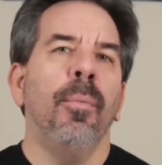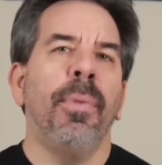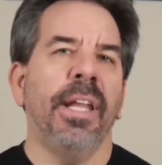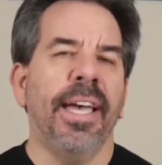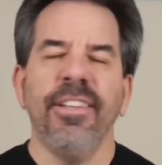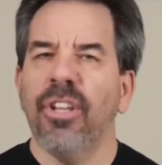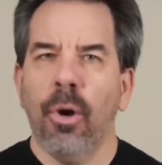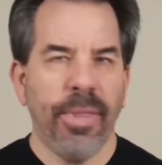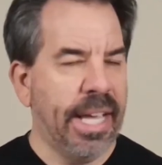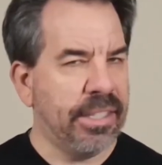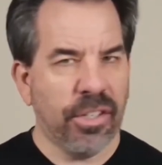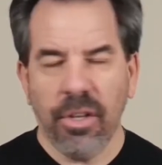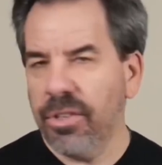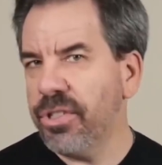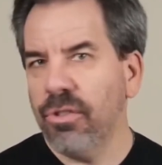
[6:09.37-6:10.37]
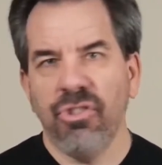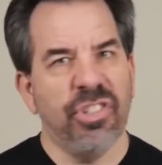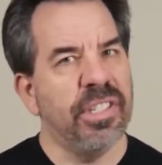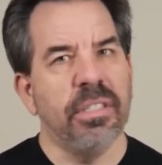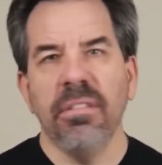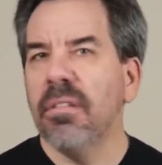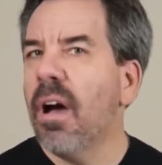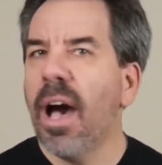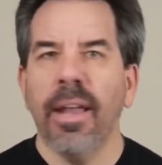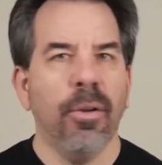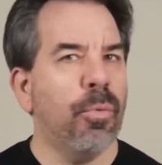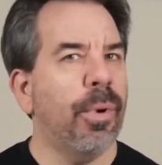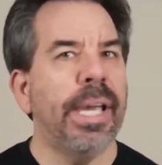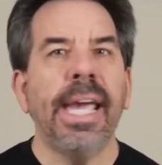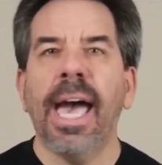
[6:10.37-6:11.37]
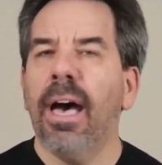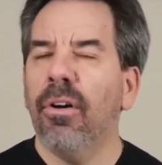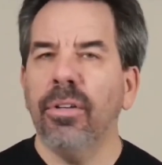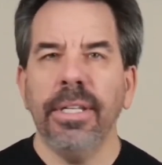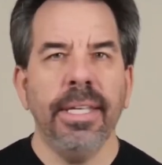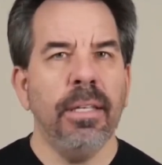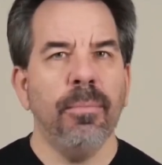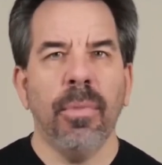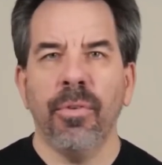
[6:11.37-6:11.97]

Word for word: but I know that's also just not a reality,